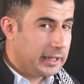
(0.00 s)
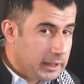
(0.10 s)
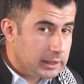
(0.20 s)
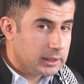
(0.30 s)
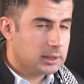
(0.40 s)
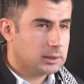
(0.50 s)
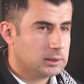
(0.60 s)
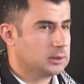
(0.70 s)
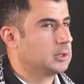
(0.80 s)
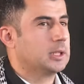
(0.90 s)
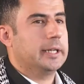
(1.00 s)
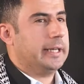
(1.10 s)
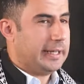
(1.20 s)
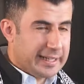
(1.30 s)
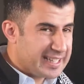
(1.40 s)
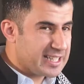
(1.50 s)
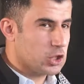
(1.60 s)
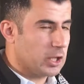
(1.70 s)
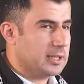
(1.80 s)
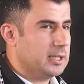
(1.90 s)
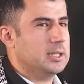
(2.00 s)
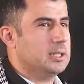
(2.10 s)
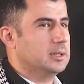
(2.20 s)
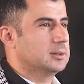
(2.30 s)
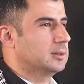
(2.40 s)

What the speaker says: he. He is not he.